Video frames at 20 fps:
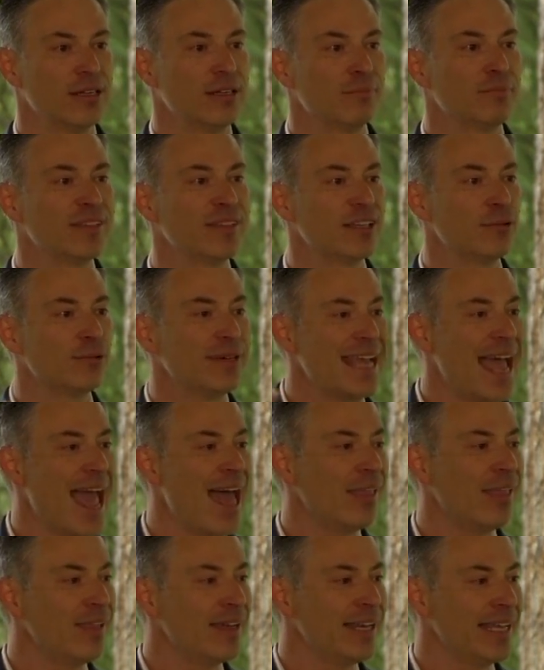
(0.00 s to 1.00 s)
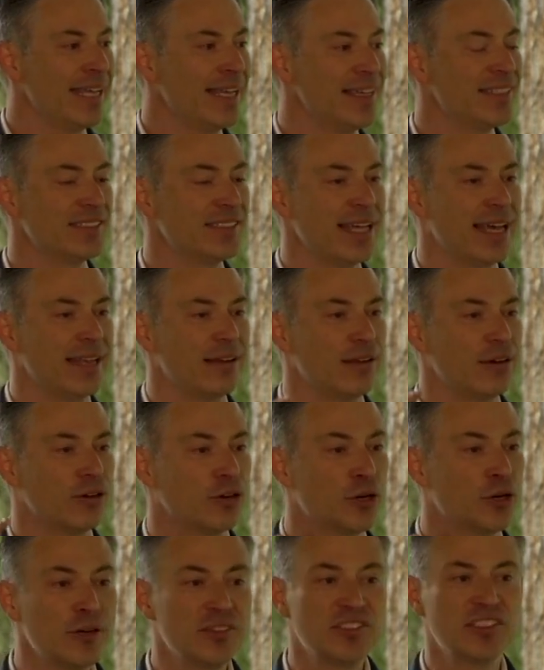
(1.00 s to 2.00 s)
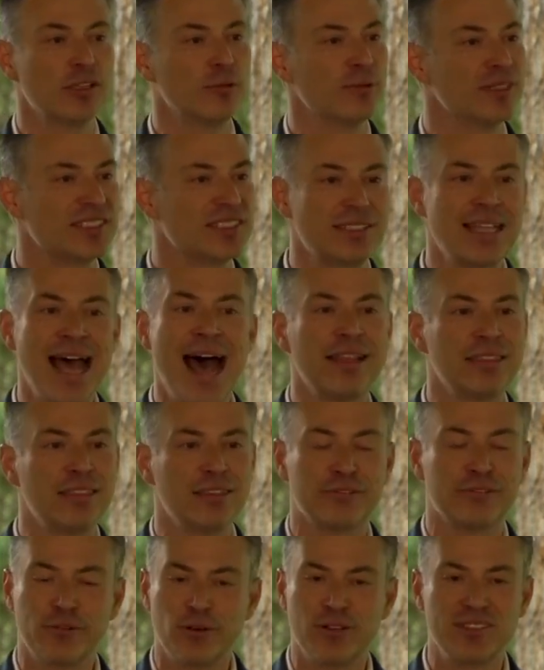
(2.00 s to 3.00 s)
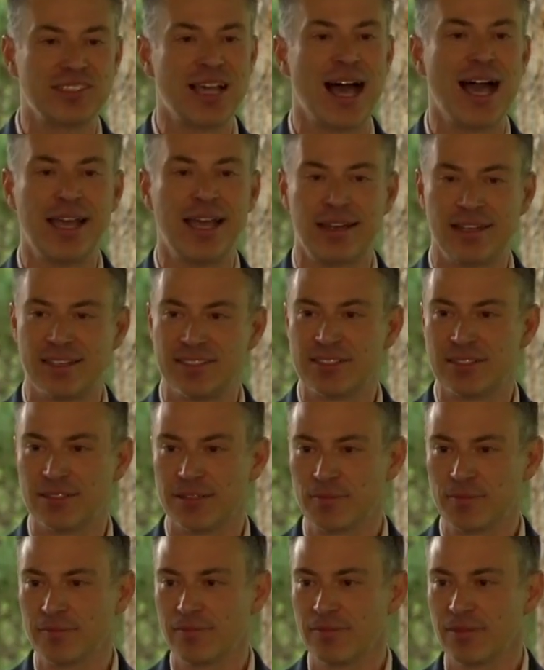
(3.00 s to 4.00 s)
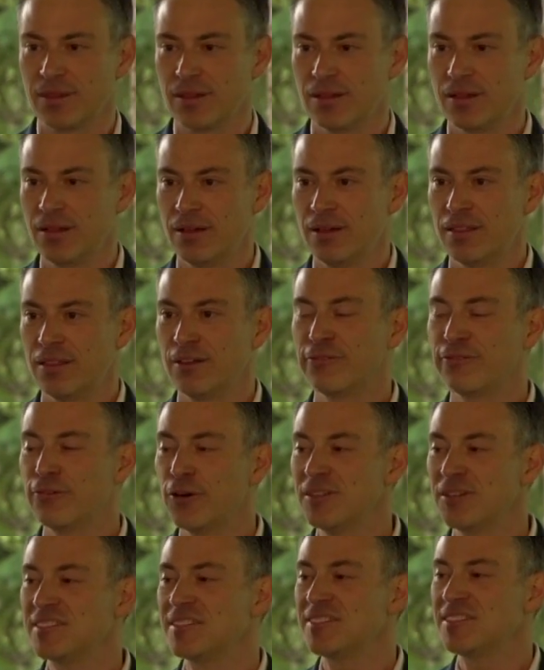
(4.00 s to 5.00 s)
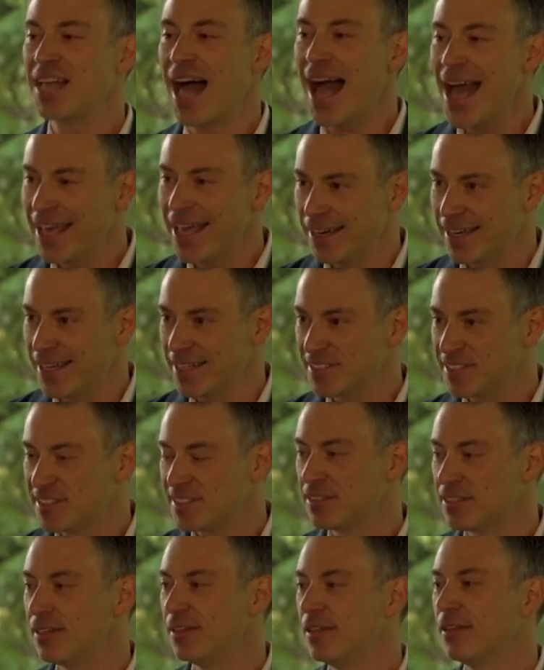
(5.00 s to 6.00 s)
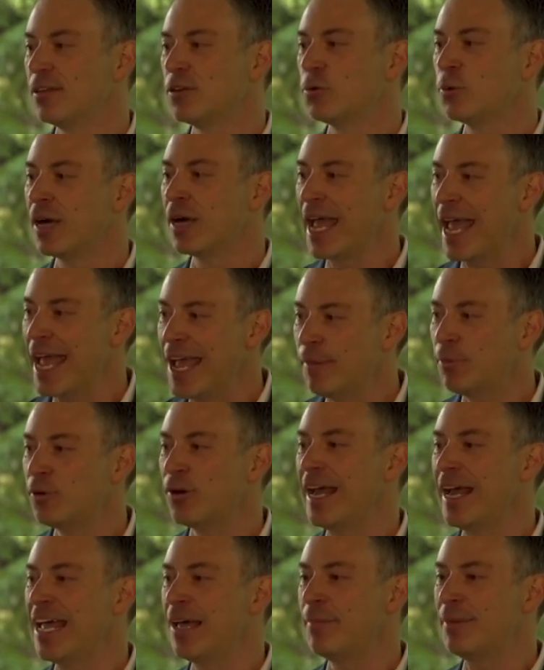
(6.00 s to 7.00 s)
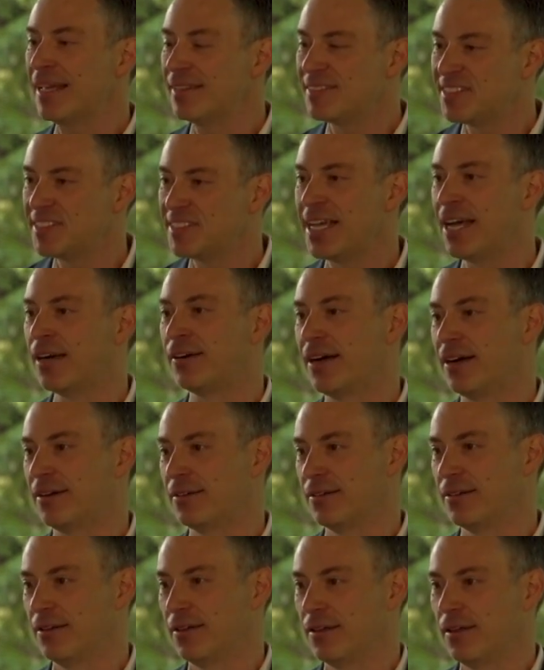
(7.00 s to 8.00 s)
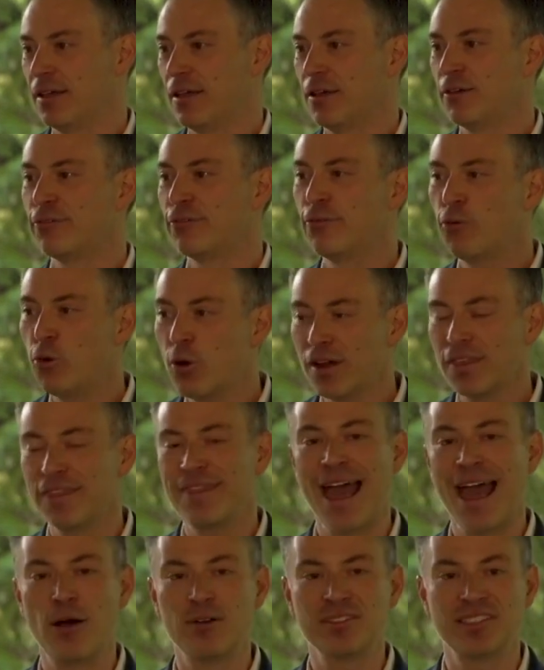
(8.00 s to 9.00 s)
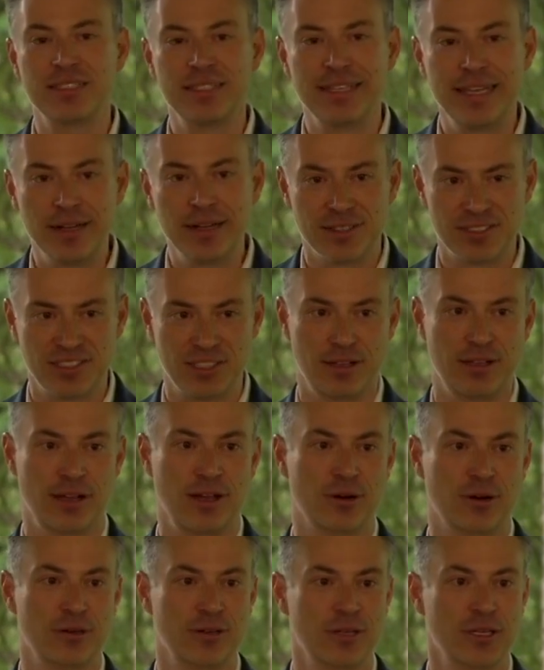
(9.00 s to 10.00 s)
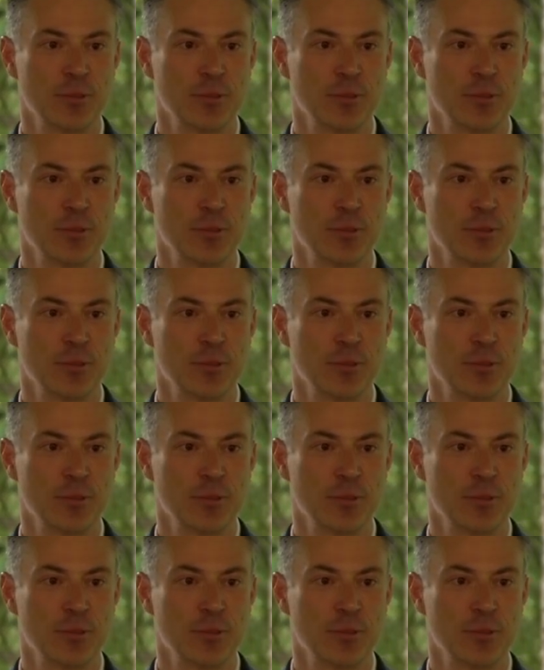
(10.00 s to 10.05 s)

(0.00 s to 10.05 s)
But the reality is that Herzl was not the first Zionist. The first Zionists were Abraham and Sarah 4,000 years ago.